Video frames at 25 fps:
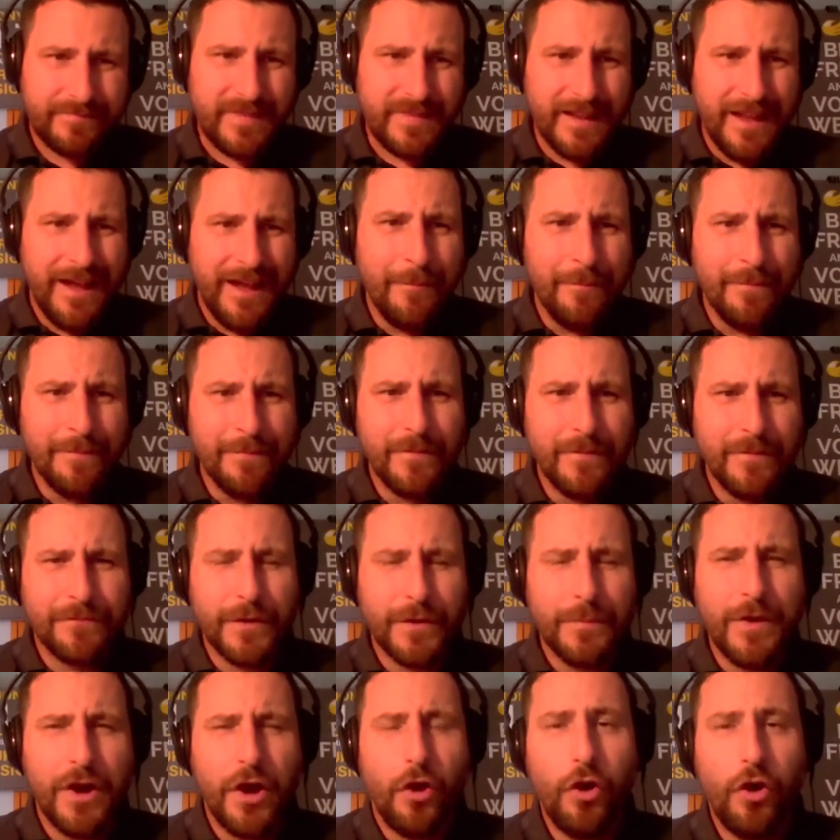
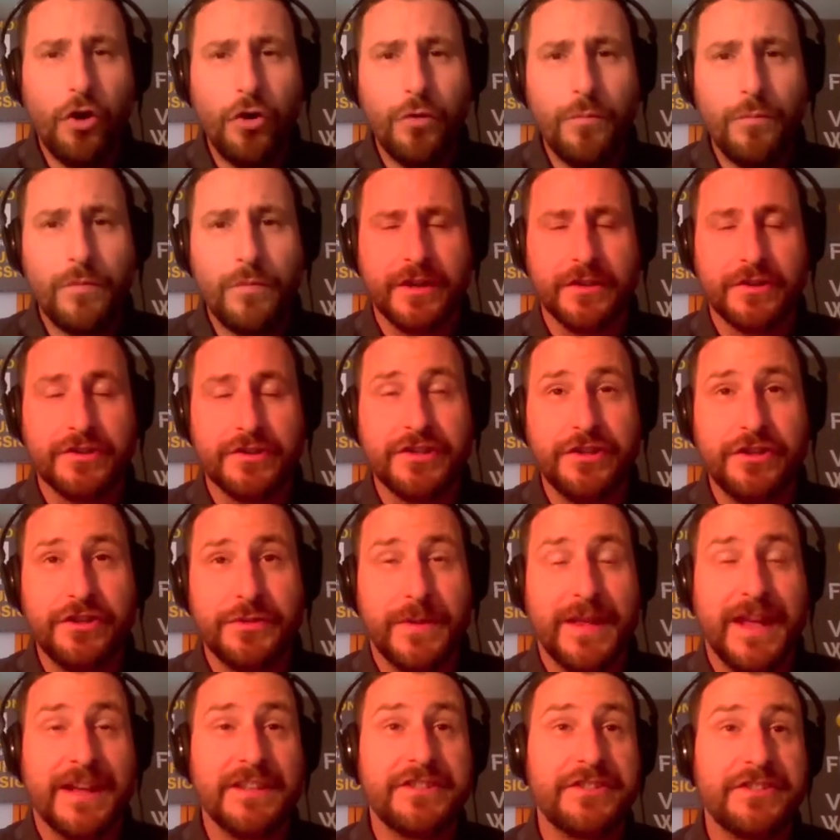From a home,
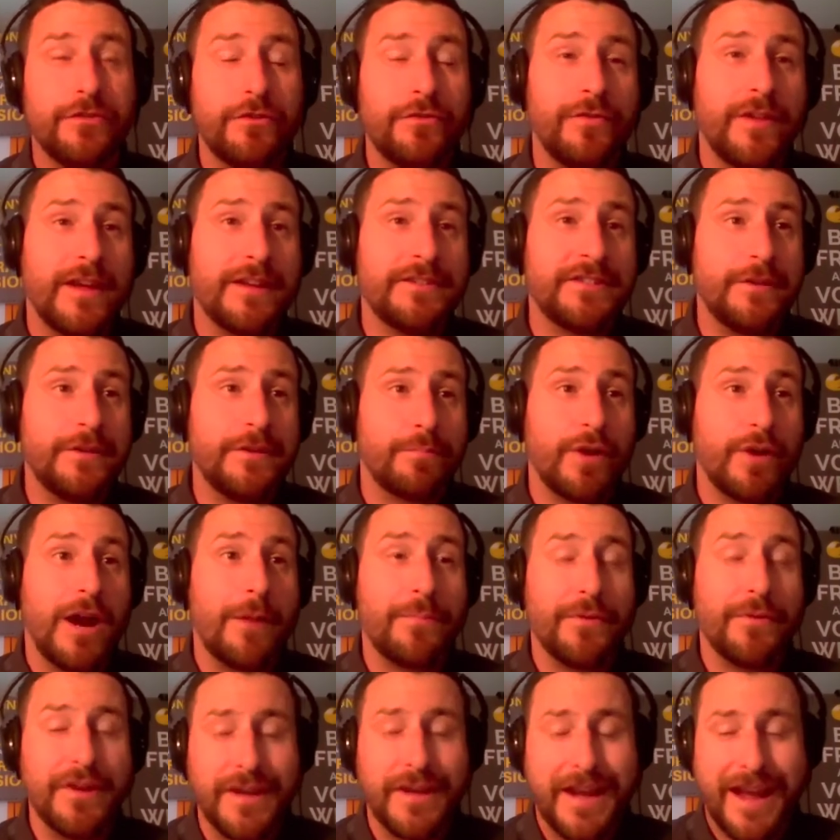excuse me, that's the
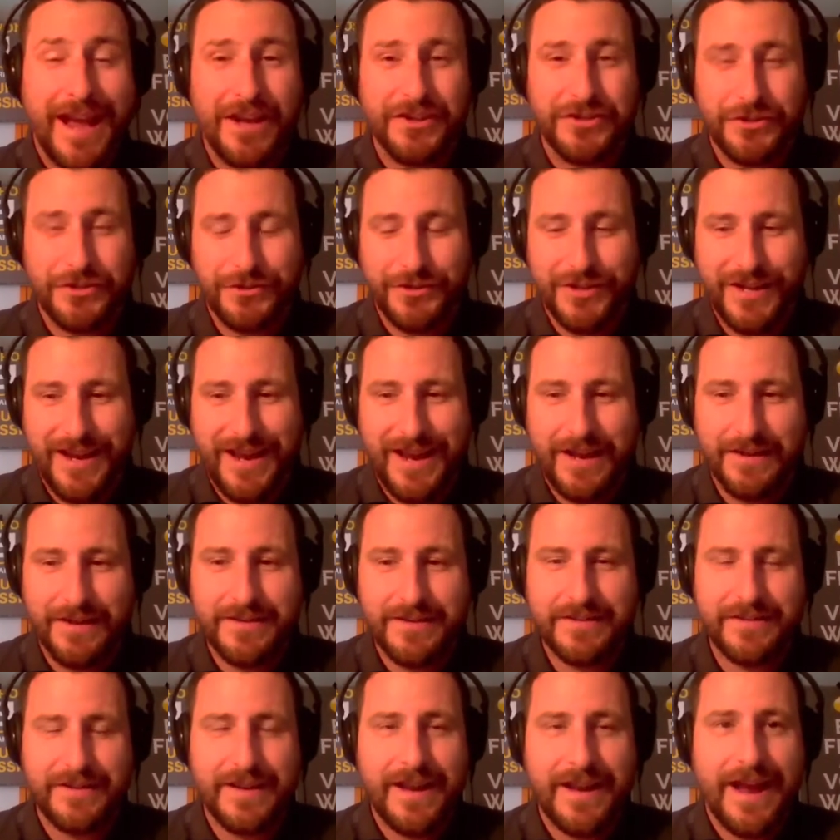property and casualty
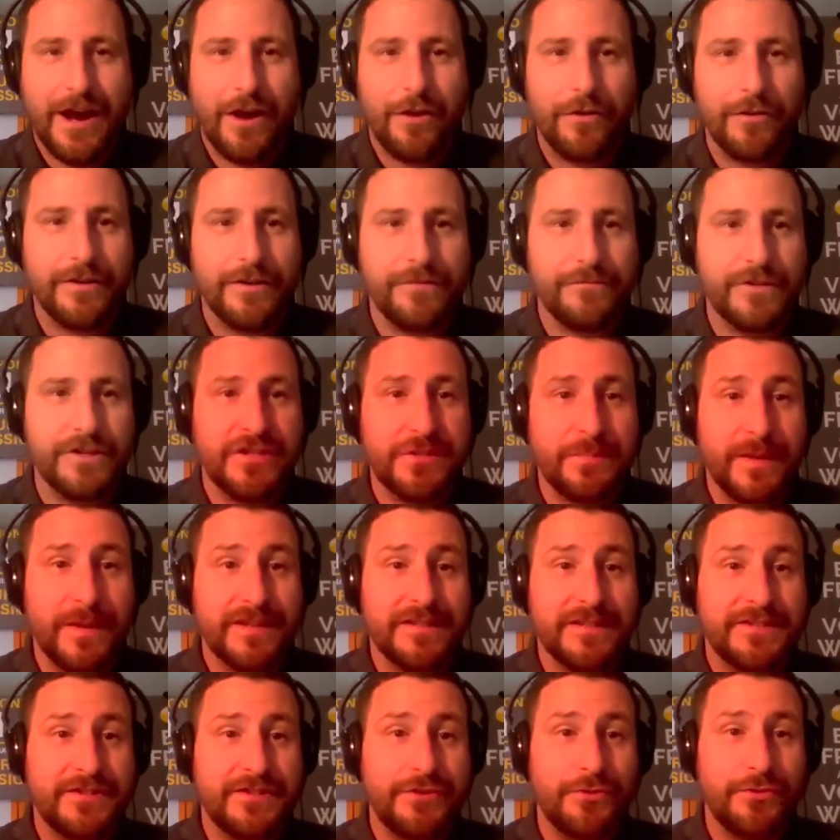end. Now, in
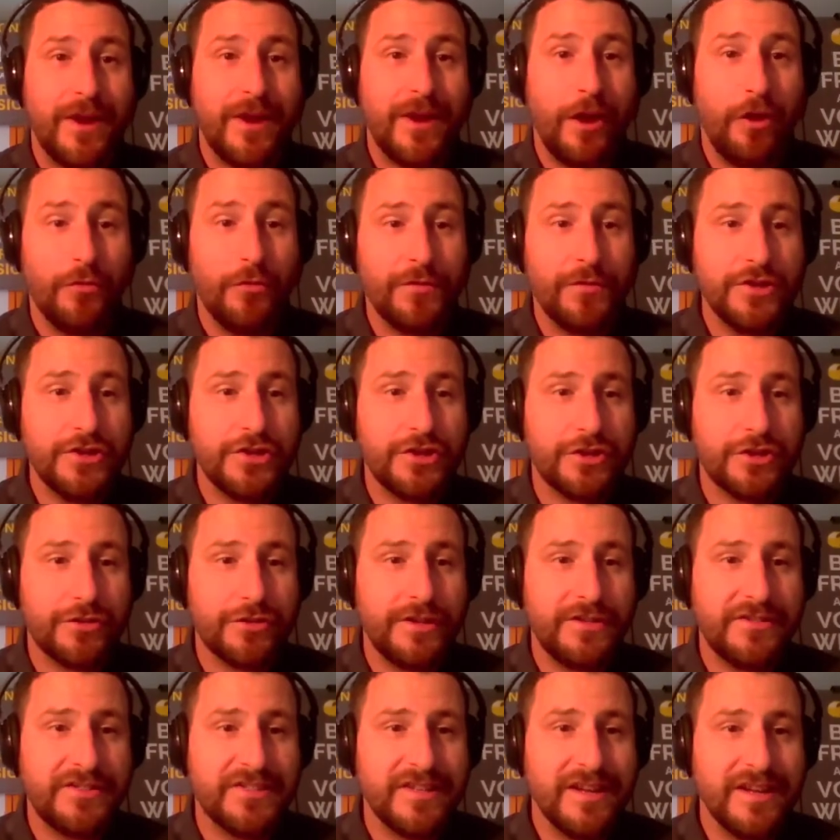respect to health
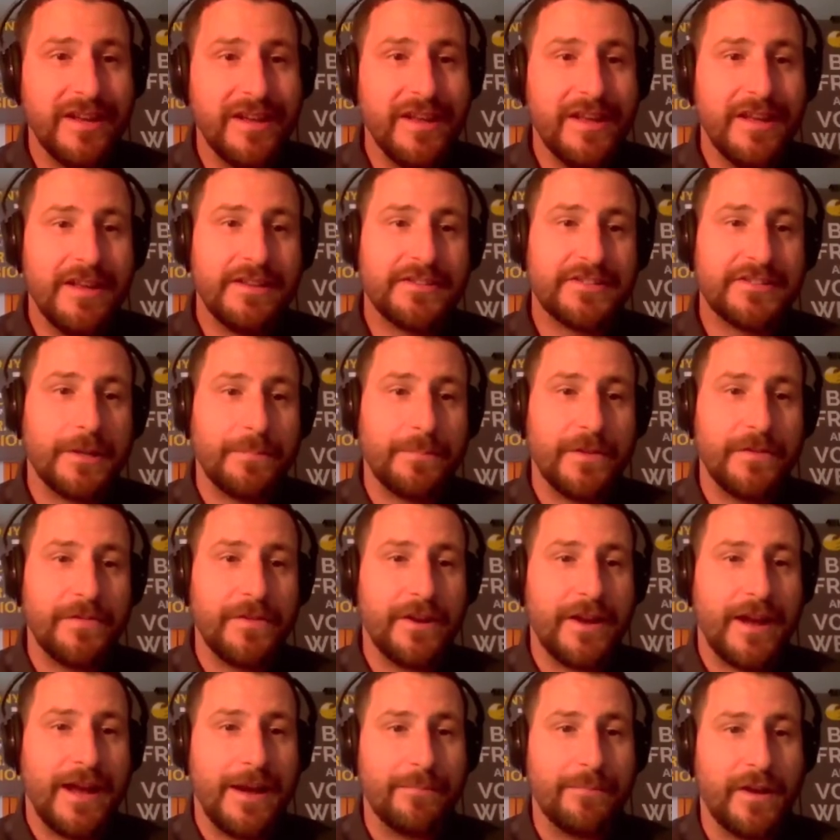insurance, something
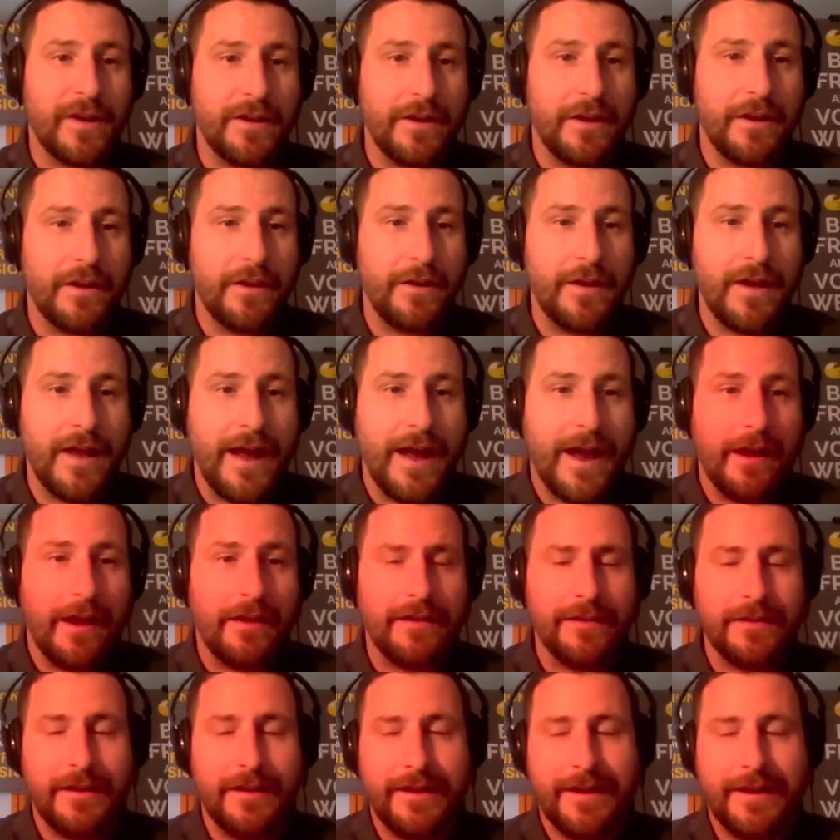that I'm gonna
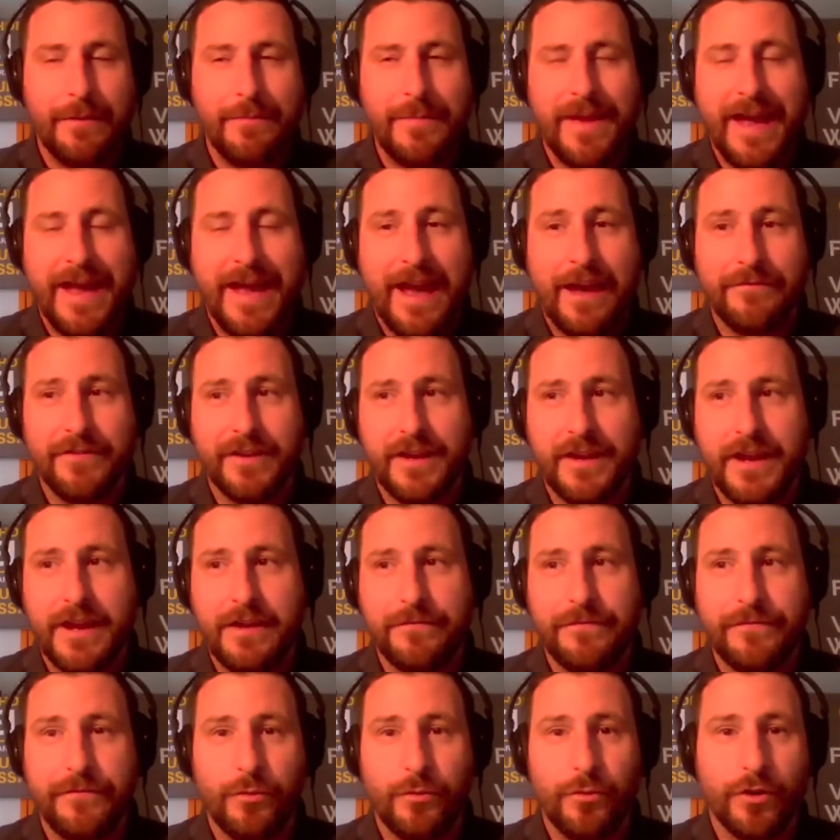
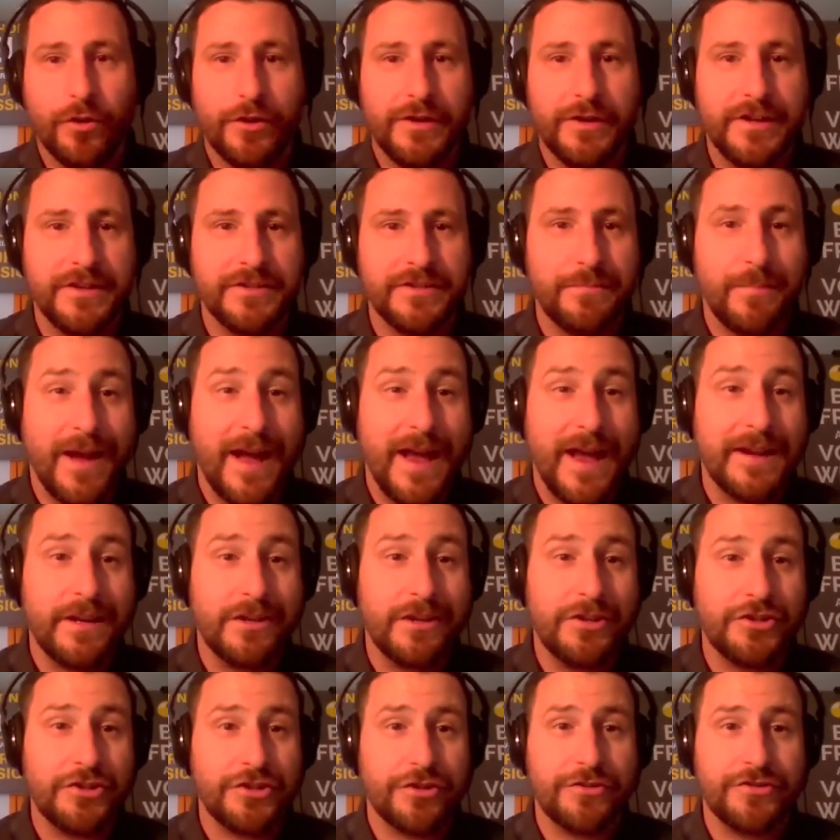advocate for is buying
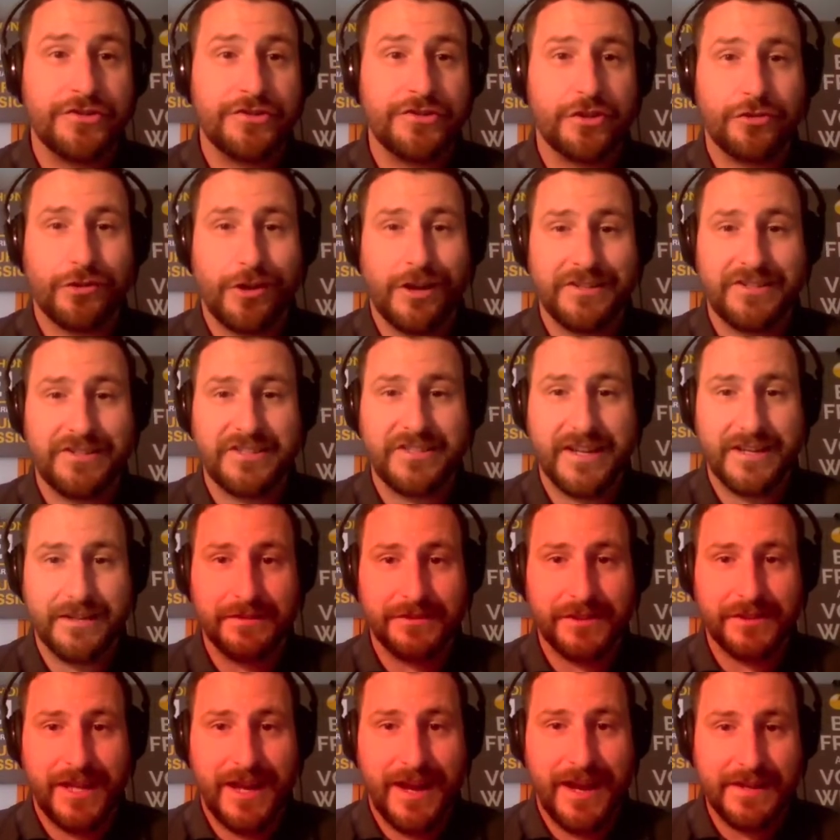insurance across
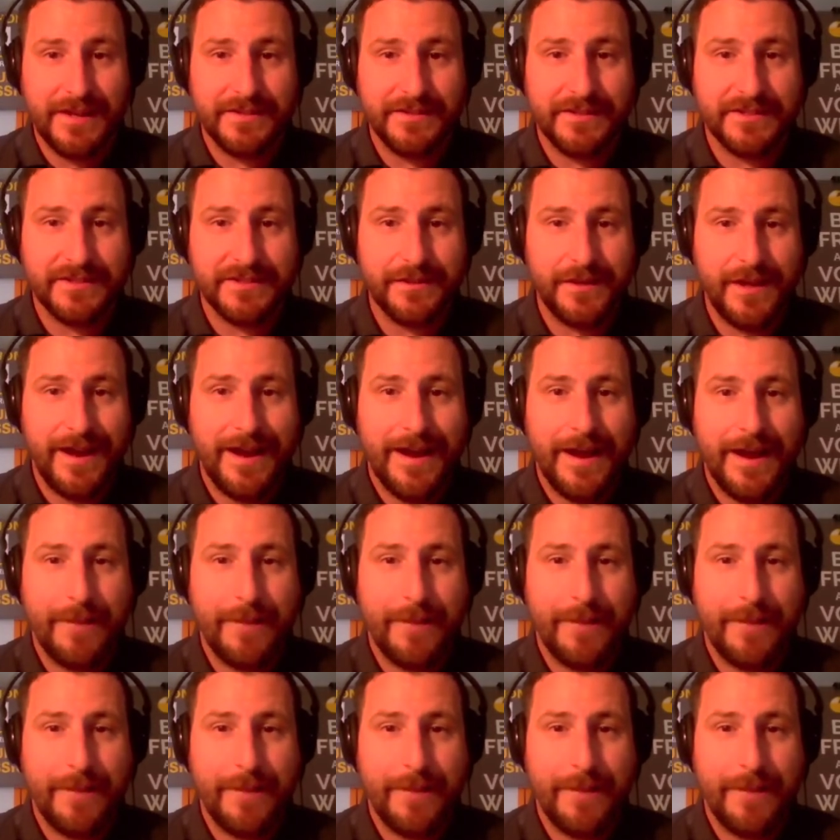state lines.